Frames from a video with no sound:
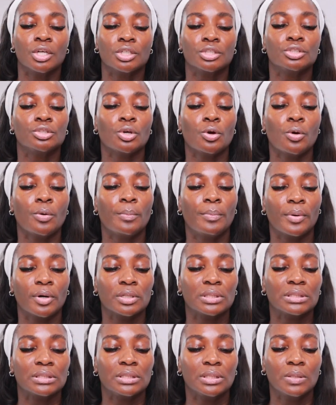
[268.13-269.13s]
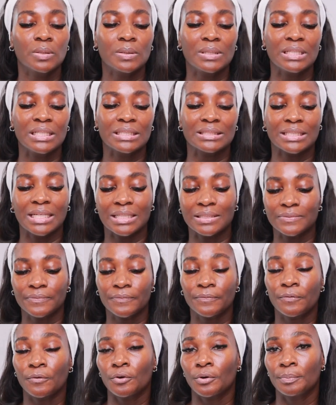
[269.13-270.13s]
So, but the good thing is that
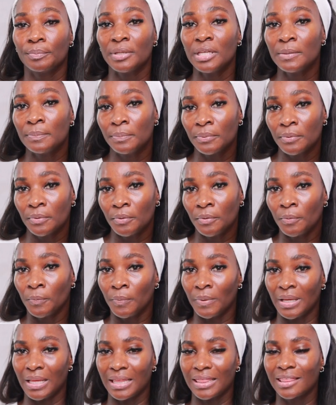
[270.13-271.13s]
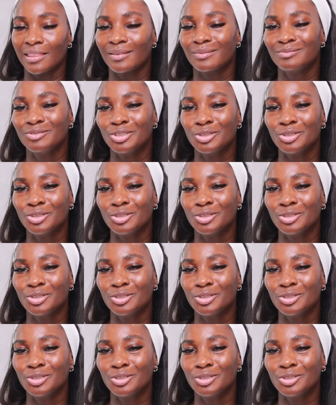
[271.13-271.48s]
for people with